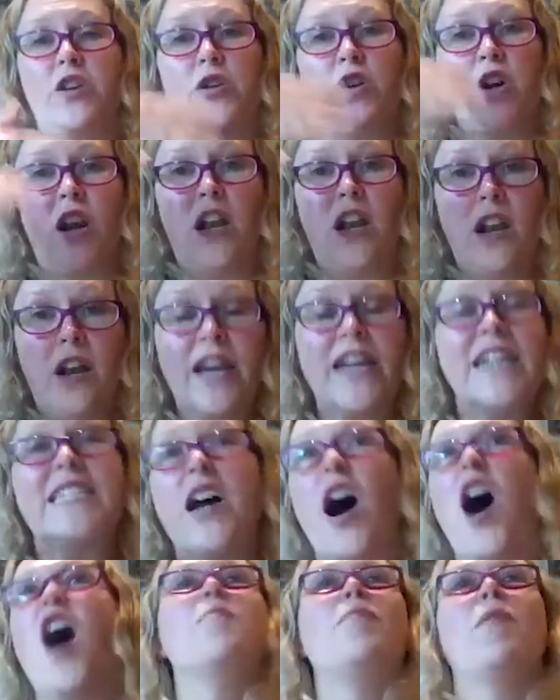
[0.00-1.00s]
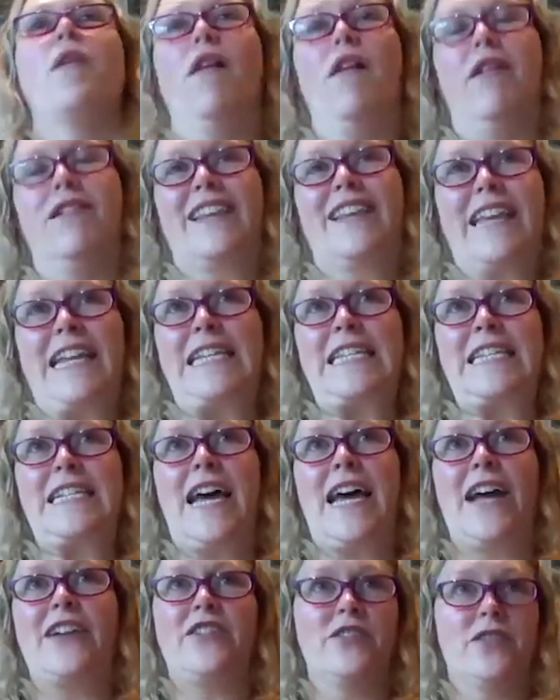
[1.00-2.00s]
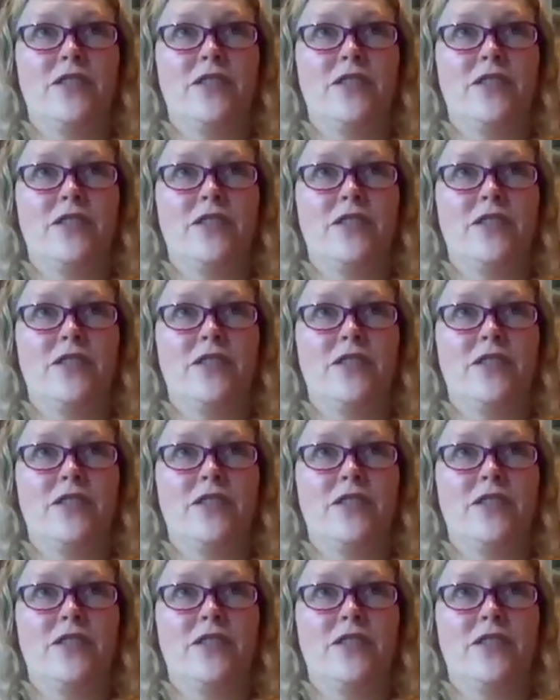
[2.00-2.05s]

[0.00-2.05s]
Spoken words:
you can look it up on the internet,